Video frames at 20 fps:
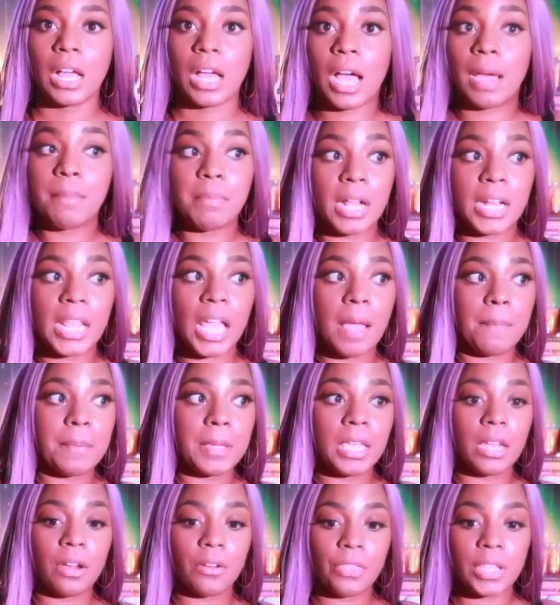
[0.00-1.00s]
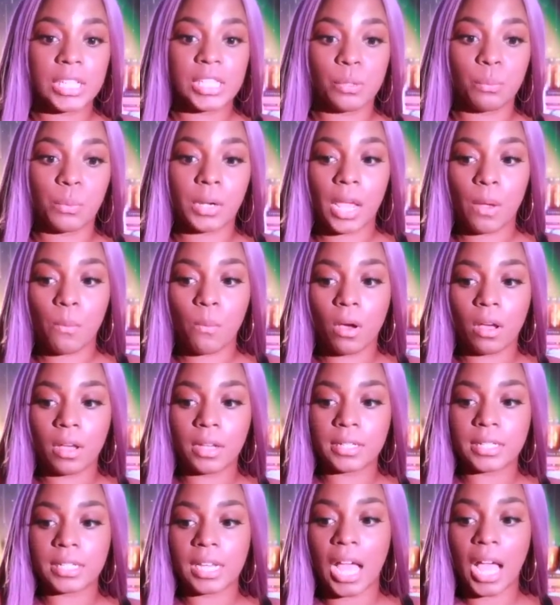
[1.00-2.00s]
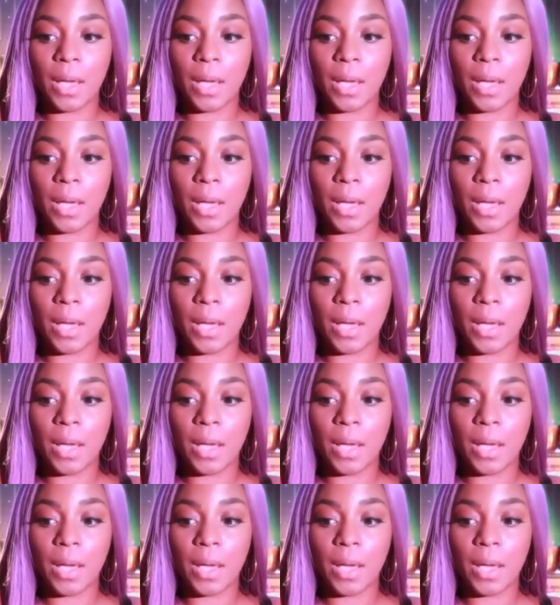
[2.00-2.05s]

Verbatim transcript: I'm not happy here. This is what I want.